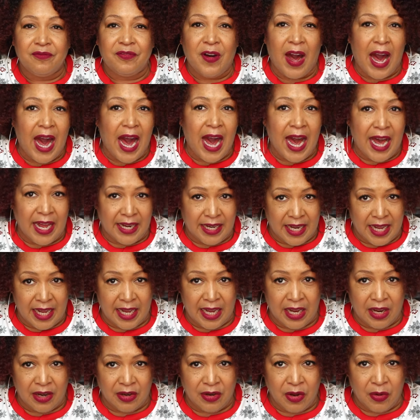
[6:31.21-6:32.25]
fine
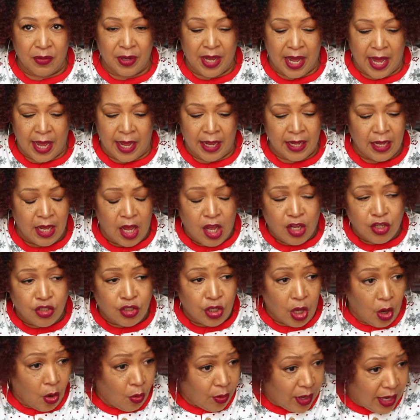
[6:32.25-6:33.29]
hair, okay?
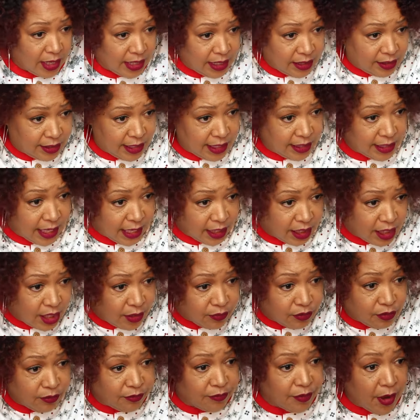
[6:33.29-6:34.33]
So anything that
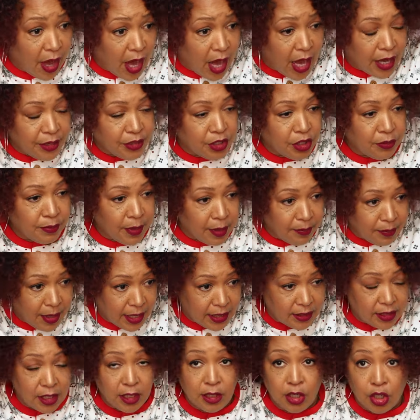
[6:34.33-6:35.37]
gives volume and
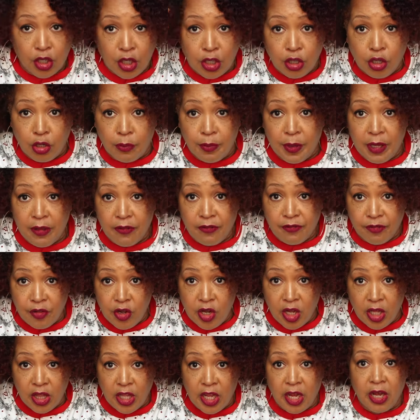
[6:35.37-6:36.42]
makes it look a little bit
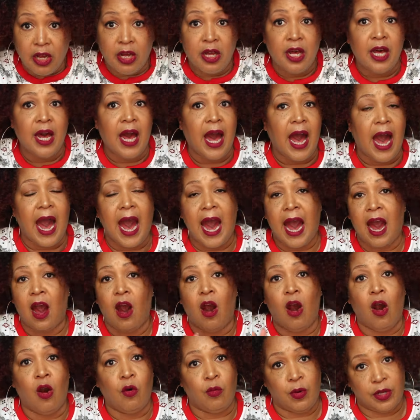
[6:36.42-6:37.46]
fuller, I
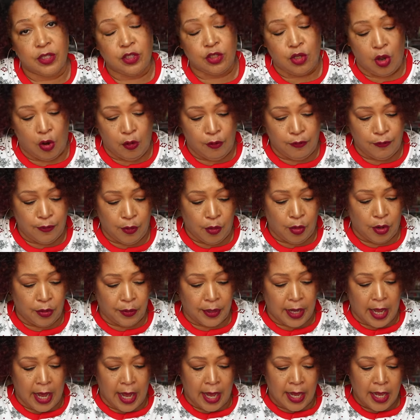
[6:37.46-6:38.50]
always go for,
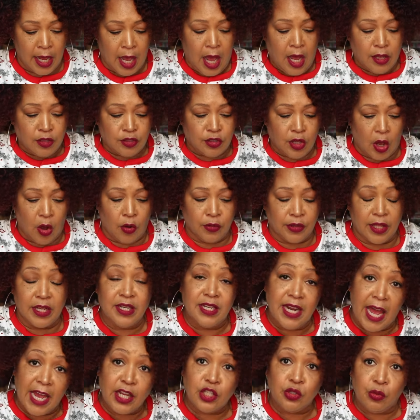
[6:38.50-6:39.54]
okay? So the
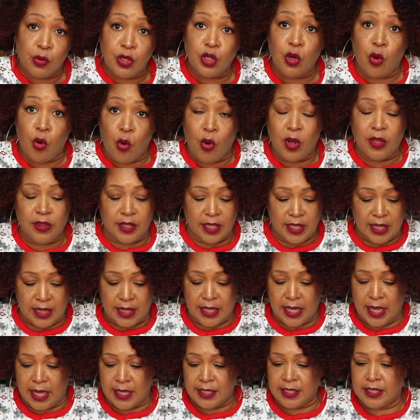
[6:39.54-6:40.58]
next one on the
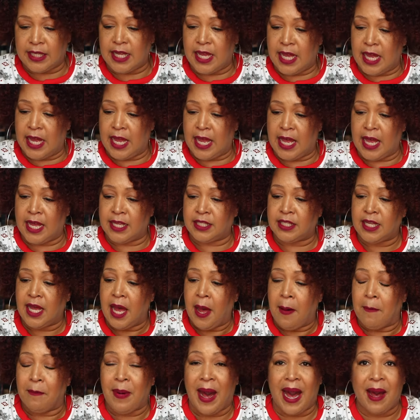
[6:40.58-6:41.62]
list is
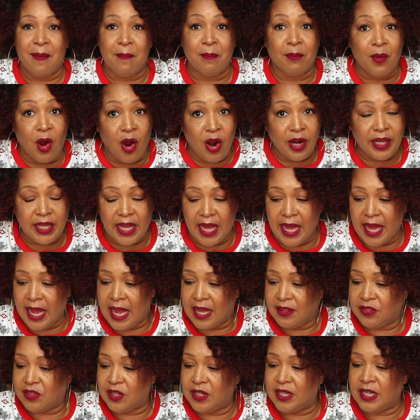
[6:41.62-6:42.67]
by Marc
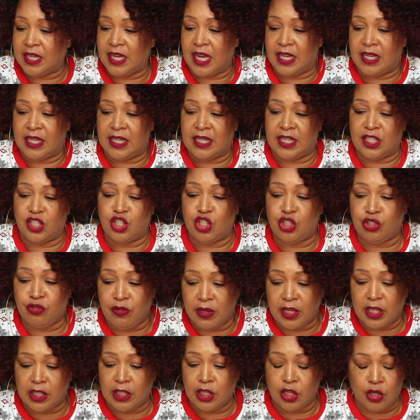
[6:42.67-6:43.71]
Anthony, and it is
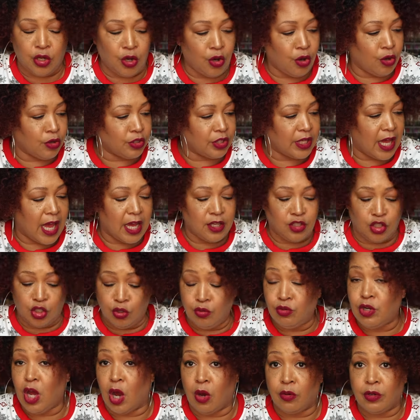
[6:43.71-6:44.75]
Strictly Curls. As
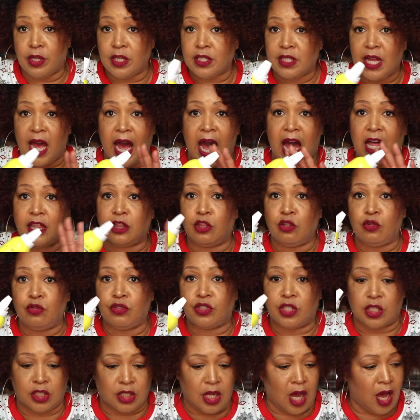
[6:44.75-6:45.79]
you notice, I
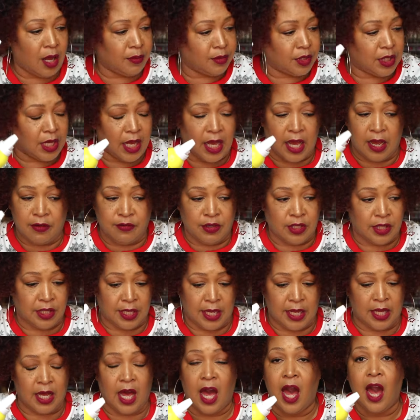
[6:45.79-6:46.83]
lose the tops to
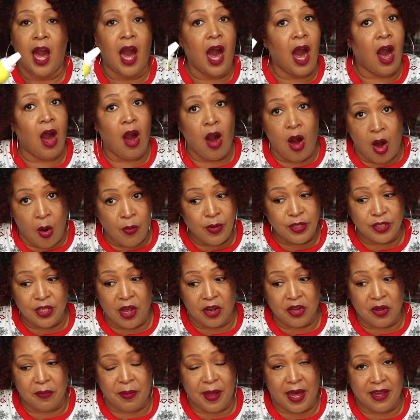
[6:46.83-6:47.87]
everything. I always
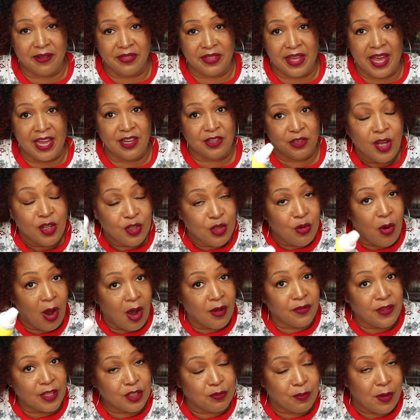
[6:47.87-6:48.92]
talk about that. You
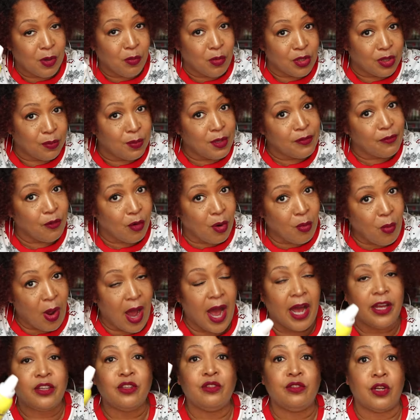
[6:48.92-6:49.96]
all that's been with me for a
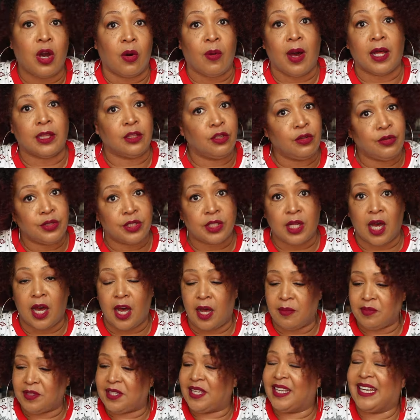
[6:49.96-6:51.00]
while, you know I lose
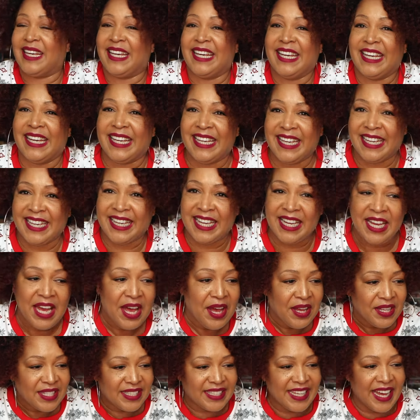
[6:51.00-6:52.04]
tops.
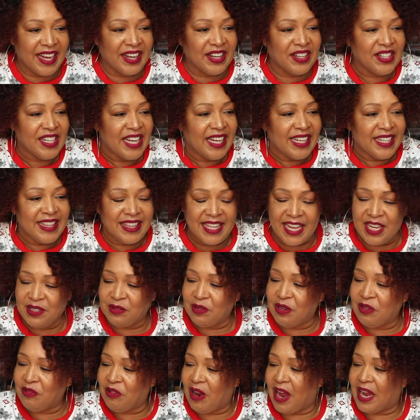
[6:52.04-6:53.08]
So
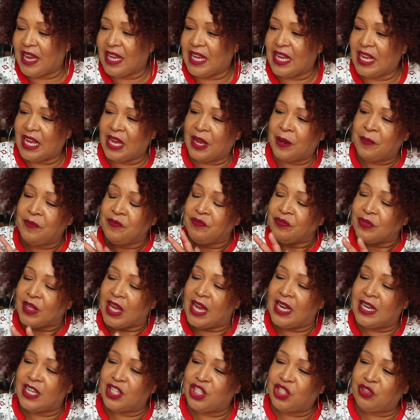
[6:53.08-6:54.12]
this one right here,
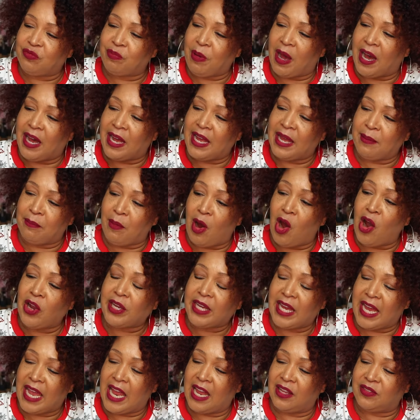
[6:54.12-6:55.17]
it is by
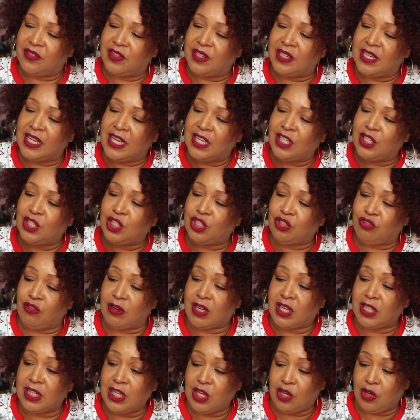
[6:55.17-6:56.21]
Marc Anthony,
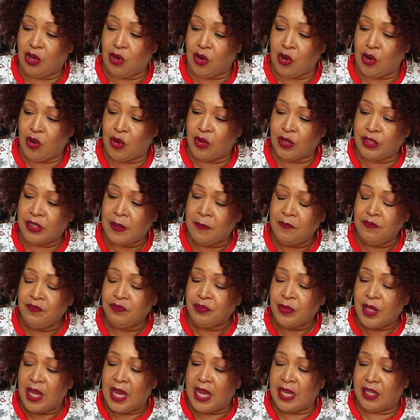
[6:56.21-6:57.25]
Strictly Curls,
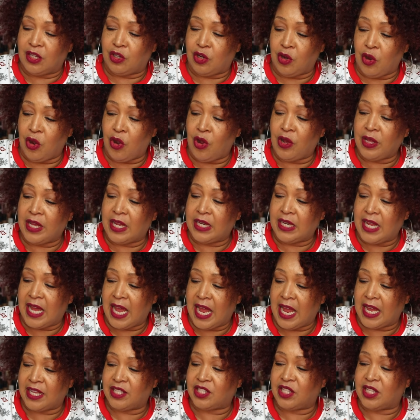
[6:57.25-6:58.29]
Curl
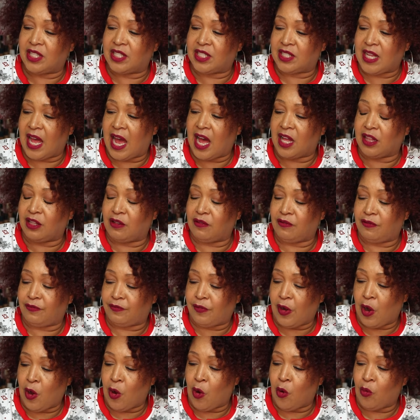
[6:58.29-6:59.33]
Enhancing Styling
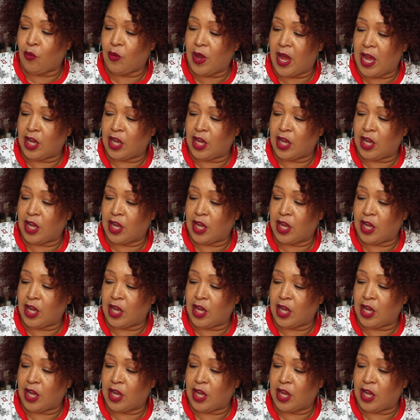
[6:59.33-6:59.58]
Foam,